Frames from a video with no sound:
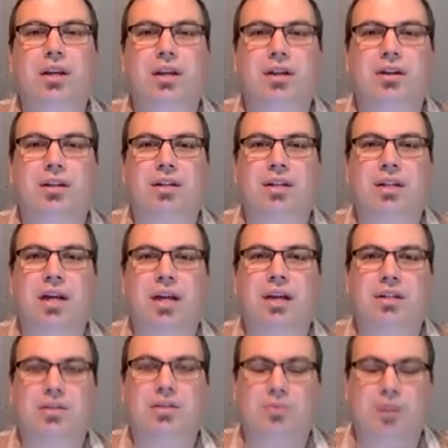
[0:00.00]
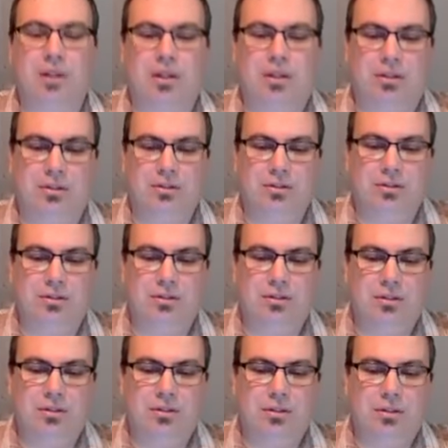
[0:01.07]
here today as well.
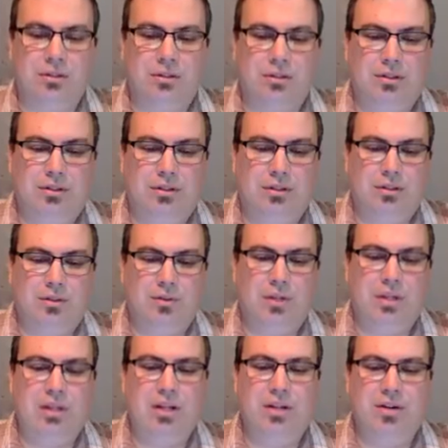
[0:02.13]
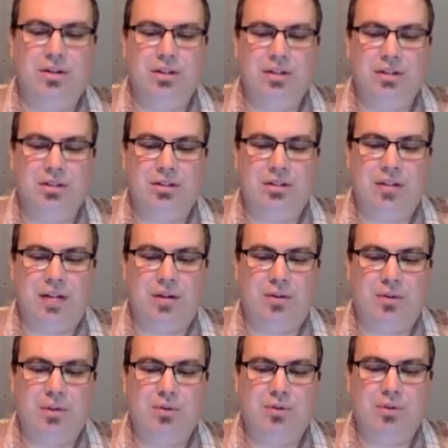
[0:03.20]
We noted that
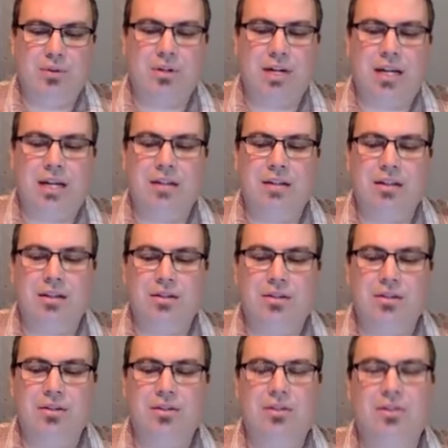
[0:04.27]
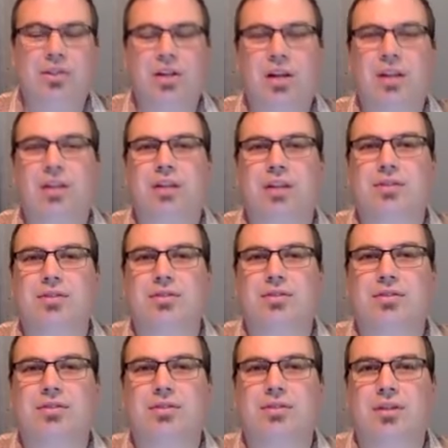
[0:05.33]
we were a little
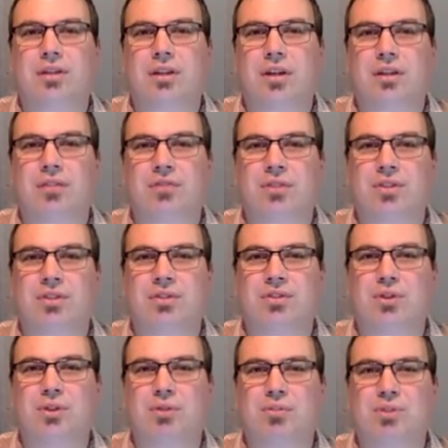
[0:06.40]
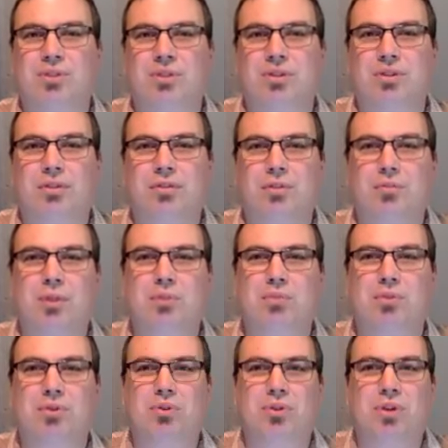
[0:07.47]
jealous of this scripture, of the
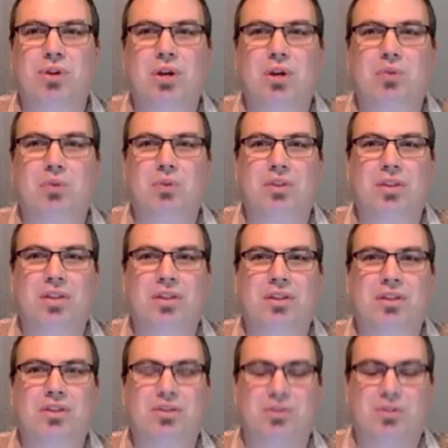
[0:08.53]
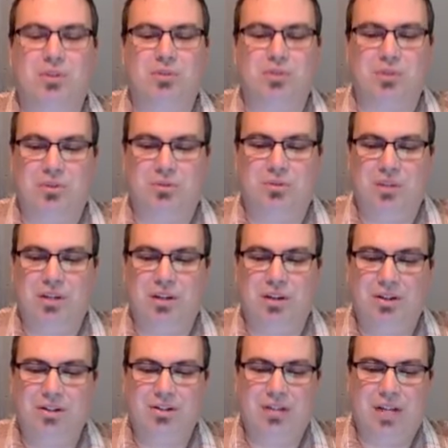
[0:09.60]
people within this scripture. We
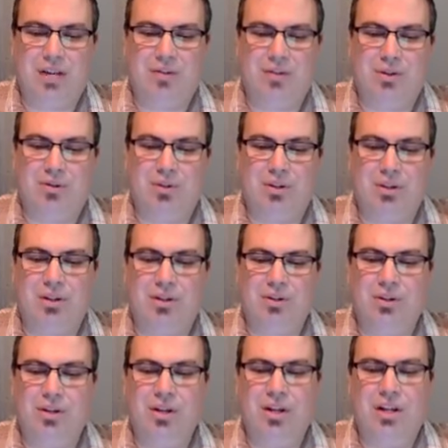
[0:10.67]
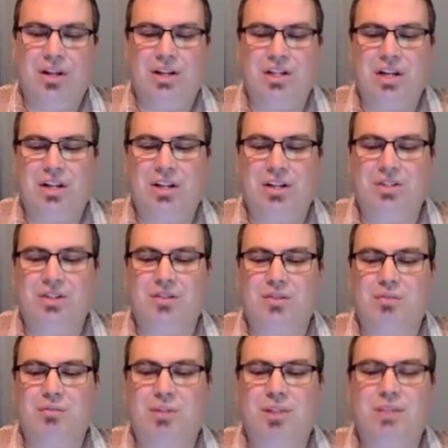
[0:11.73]
noticed that we were a little jealous of the
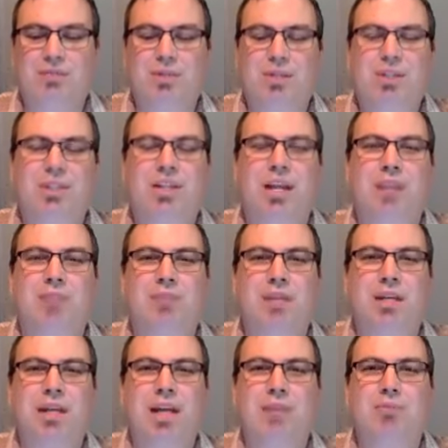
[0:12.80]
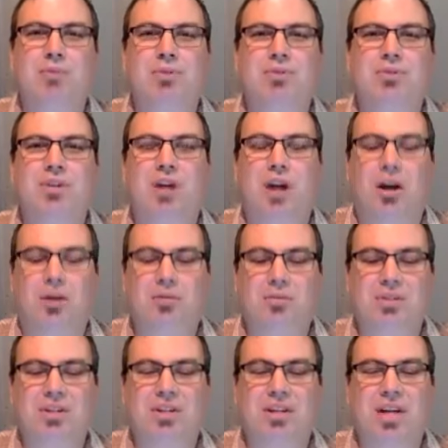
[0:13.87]
believers being able to come
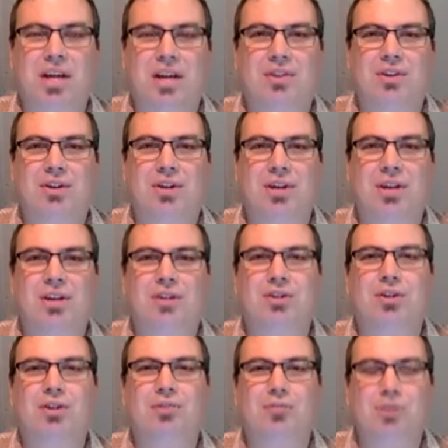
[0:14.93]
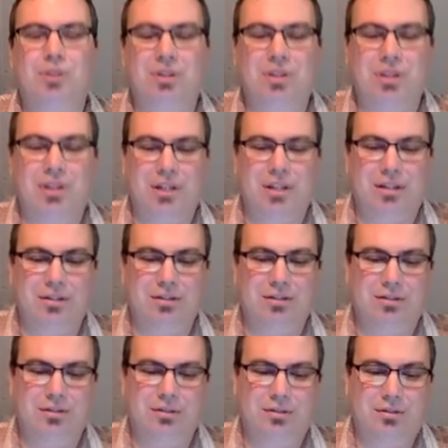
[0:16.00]
together in community,
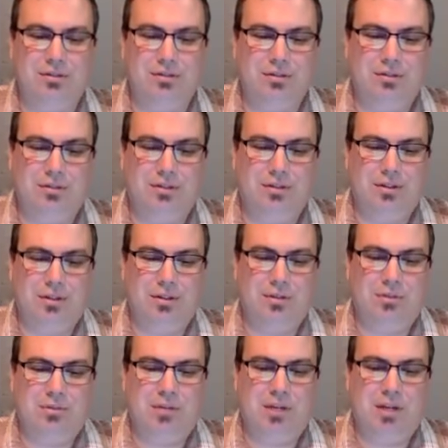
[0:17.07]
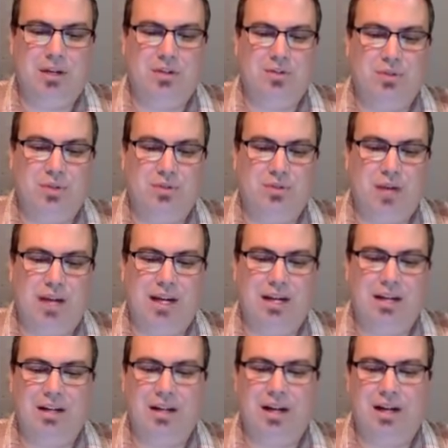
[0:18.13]
because we
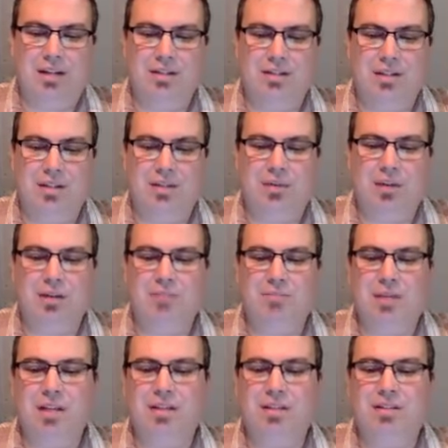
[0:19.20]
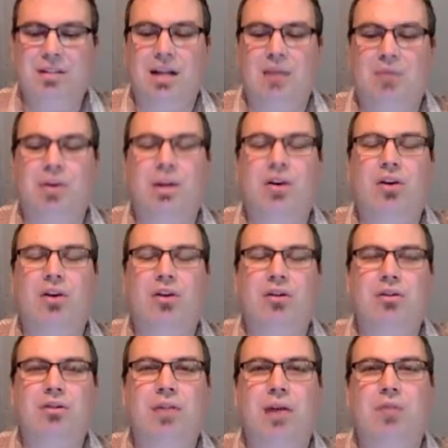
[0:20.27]
recognized and we admitted that
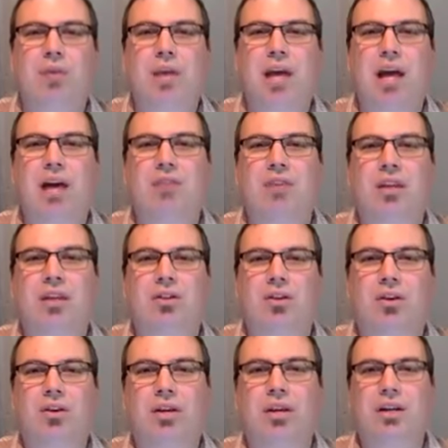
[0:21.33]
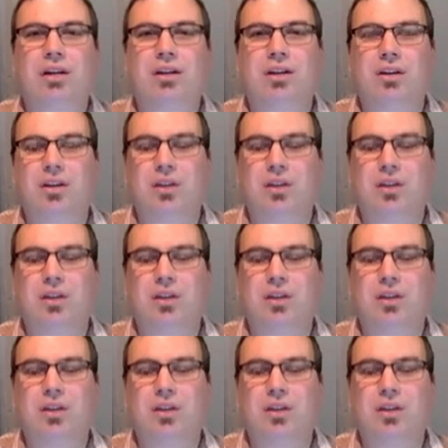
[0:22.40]
we have a longing